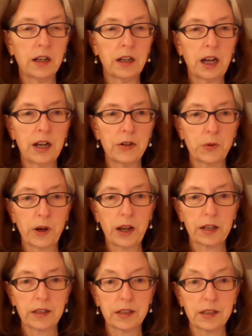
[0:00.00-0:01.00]

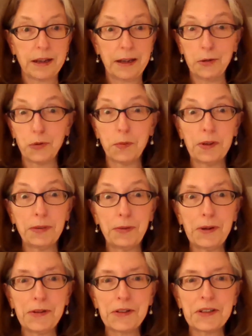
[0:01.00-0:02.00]
contracts and or with
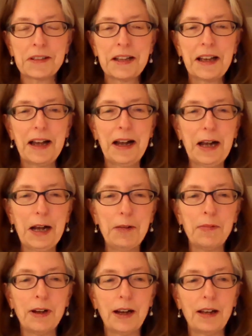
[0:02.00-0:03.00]
lawyers,
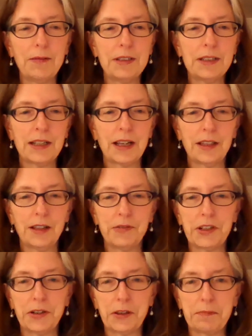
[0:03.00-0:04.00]
I would love
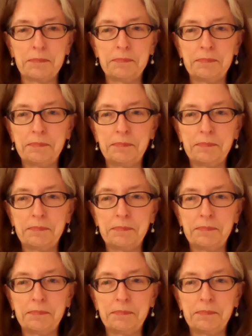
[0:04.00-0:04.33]
to hear them.